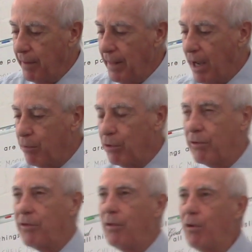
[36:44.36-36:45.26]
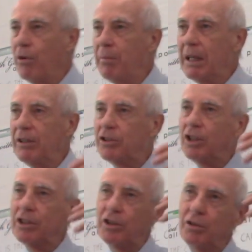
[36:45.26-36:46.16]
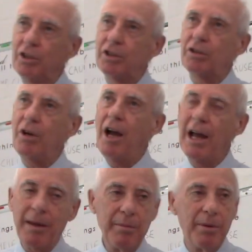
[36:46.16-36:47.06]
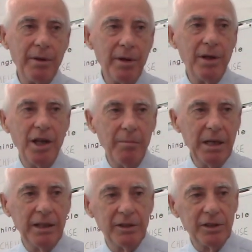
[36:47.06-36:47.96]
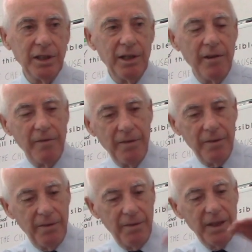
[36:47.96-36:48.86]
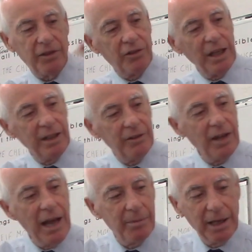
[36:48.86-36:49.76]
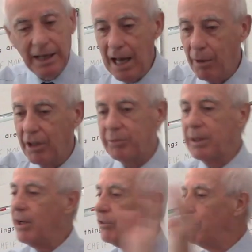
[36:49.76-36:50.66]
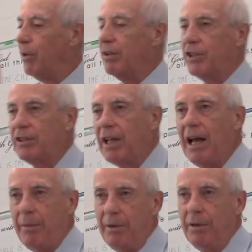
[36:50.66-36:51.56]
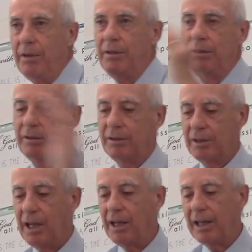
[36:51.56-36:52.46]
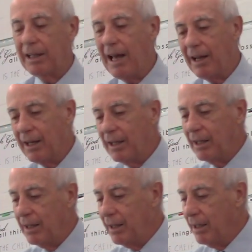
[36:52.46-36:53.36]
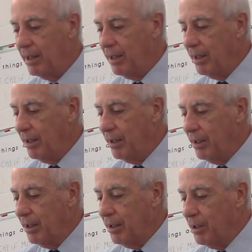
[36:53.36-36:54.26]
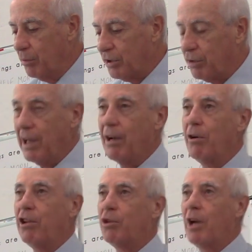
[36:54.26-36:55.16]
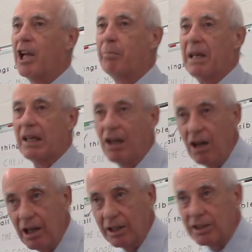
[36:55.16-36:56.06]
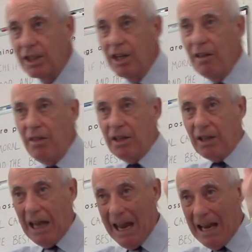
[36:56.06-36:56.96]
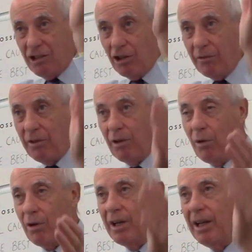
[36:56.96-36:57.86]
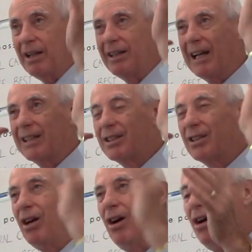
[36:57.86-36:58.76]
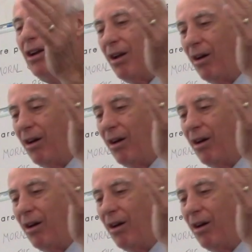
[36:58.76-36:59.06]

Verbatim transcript: That word for means to describe. It means this thing that's happening now is because of what just happened. Kind of like that, eh? It was a great earthquake because the angel of the Lord, that's God